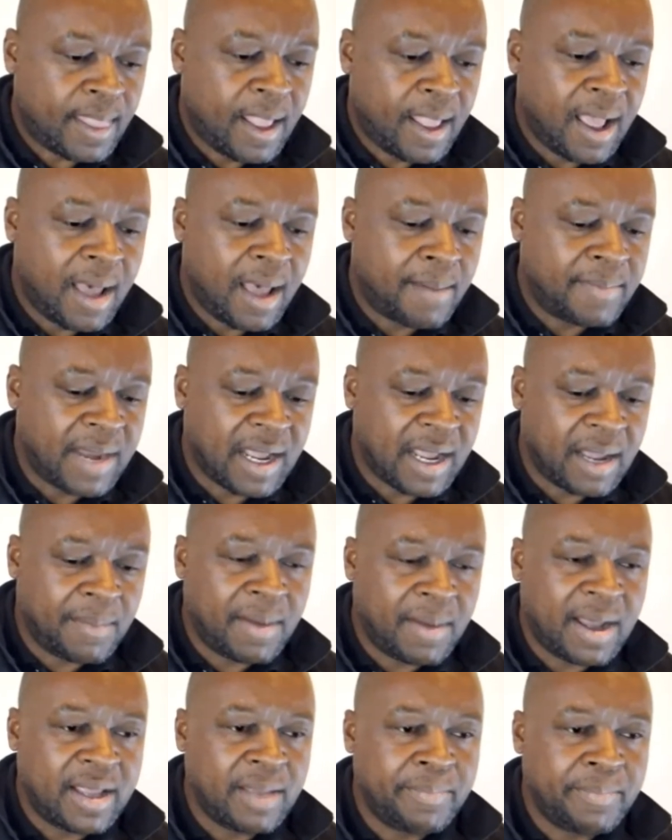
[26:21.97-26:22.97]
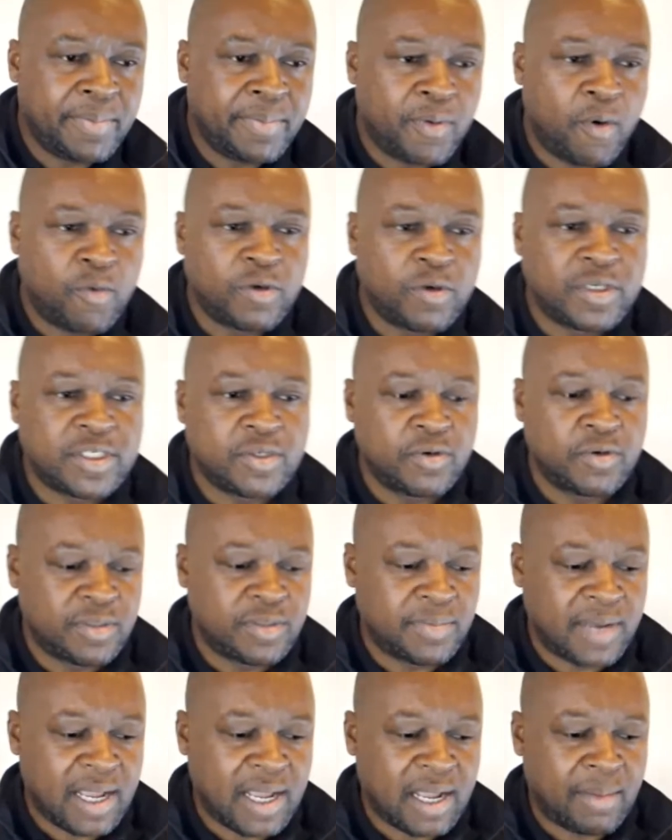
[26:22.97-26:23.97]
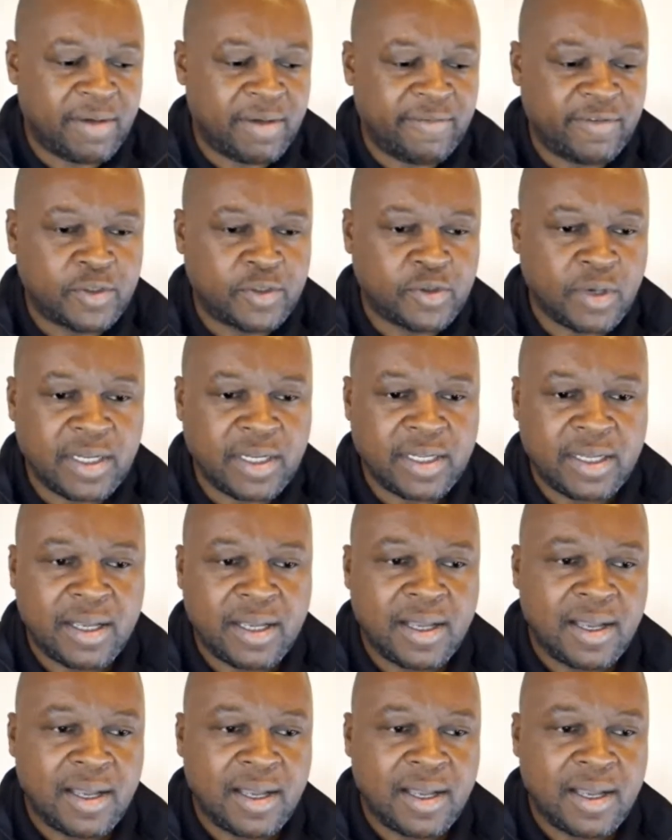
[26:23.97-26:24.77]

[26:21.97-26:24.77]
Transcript: Mnangagwa, people will deal with Mnangagwa eventually,